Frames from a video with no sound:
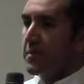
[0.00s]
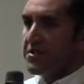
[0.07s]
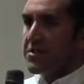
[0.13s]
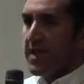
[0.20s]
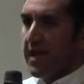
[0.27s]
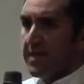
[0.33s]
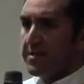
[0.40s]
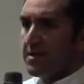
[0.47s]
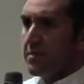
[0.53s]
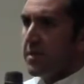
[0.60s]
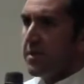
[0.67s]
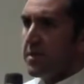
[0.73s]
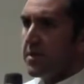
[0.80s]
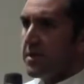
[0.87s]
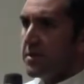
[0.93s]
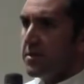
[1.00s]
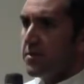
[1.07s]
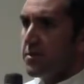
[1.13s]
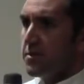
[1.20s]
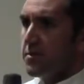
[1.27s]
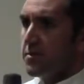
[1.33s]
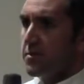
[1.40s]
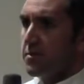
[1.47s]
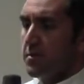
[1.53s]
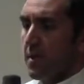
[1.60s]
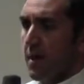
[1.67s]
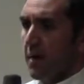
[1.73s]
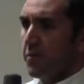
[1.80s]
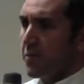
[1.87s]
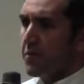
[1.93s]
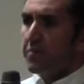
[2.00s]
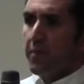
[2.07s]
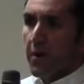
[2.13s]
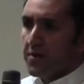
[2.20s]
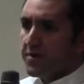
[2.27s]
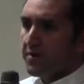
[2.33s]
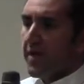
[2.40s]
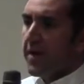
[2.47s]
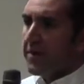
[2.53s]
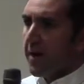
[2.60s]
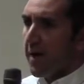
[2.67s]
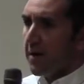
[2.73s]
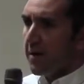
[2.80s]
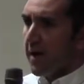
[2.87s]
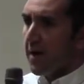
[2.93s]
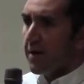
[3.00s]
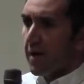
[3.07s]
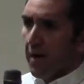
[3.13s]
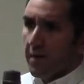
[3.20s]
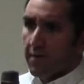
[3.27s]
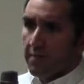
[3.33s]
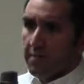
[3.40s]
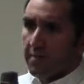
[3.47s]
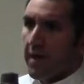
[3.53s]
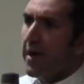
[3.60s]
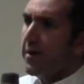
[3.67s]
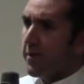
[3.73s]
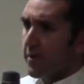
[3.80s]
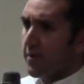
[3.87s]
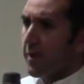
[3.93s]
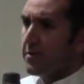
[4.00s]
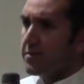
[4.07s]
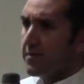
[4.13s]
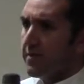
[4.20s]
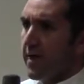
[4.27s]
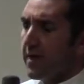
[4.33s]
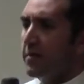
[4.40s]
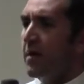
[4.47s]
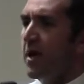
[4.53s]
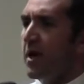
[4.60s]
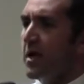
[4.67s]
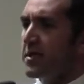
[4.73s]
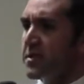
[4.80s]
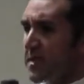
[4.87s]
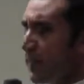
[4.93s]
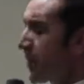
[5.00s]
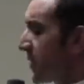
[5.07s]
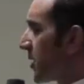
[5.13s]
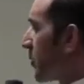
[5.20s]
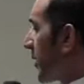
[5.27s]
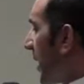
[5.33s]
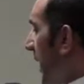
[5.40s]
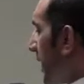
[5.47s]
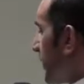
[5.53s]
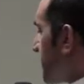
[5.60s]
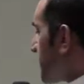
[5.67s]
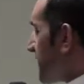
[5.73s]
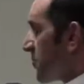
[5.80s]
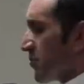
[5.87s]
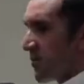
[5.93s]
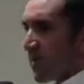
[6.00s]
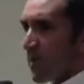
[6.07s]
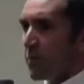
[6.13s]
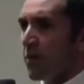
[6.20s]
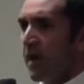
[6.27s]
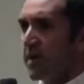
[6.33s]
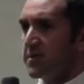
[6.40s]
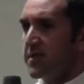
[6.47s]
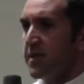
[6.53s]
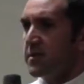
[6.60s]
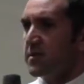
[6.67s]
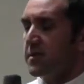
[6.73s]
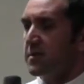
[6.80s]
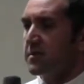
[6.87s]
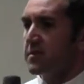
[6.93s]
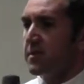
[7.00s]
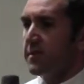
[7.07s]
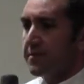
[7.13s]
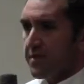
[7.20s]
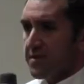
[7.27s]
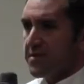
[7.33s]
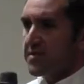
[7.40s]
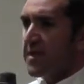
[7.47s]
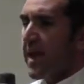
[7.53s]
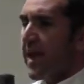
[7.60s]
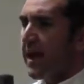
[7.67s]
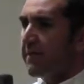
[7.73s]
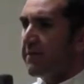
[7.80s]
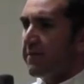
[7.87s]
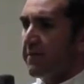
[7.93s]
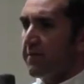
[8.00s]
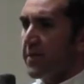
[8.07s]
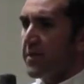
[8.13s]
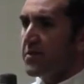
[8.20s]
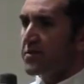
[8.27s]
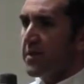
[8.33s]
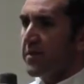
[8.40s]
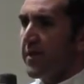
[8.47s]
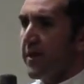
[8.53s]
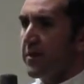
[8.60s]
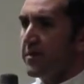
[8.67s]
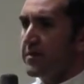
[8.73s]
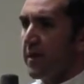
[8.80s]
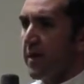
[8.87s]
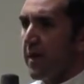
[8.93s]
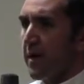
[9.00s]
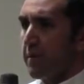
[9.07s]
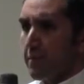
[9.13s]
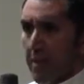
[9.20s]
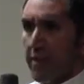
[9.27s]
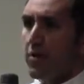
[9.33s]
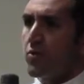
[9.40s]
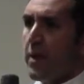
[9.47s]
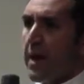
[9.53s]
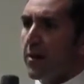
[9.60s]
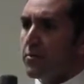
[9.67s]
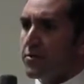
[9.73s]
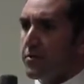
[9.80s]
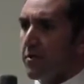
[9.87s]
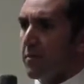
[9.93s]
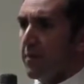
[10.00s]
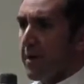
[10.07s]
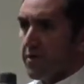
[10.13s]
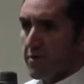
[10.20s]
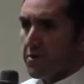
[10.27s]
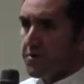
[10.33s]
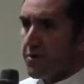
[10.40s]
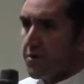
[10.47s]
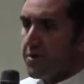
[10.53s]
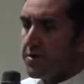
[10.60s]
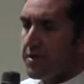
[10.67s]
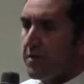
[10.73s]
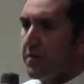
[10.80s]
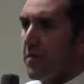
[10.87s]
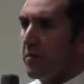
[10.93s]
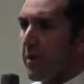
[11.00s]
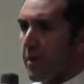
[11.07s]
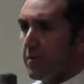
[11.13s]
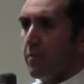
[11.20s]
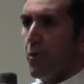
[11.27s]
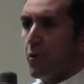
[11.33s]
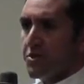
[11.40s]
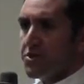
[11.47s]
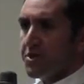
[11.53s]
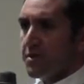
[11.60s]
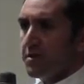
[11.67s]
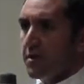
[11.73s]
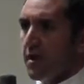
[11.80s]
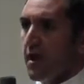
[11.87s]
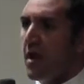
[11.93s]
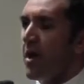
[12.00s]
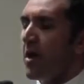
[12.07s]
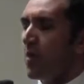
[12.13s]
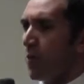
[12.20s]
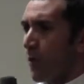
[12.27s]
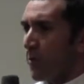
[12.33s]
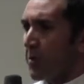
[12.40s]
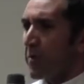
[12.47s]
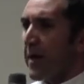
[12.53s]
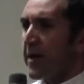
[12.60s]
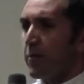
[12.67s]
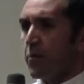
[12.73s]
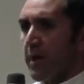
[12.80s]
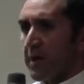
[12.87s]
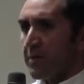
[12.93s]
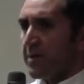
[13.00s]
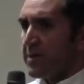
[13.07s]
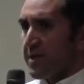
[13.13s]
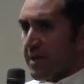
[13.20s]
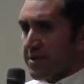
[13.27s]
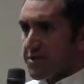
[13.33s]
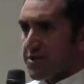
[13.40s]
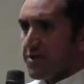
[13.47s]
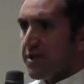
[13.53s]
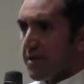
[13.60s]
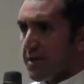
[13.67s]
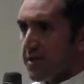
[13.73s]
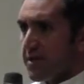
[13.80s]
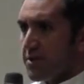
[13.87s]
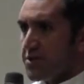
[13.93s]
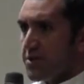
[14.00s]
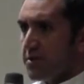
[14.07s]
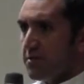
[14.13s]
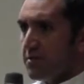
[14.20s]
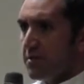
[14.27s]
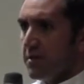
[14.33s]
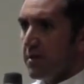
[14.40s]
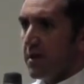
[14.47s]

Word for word: commission has the ability to parts of that, not and not other parts of that. Typically what happens in the review process is if the staff feels that there is a, a better route or a better alternative or better portion, we would make a recommendation to the condition,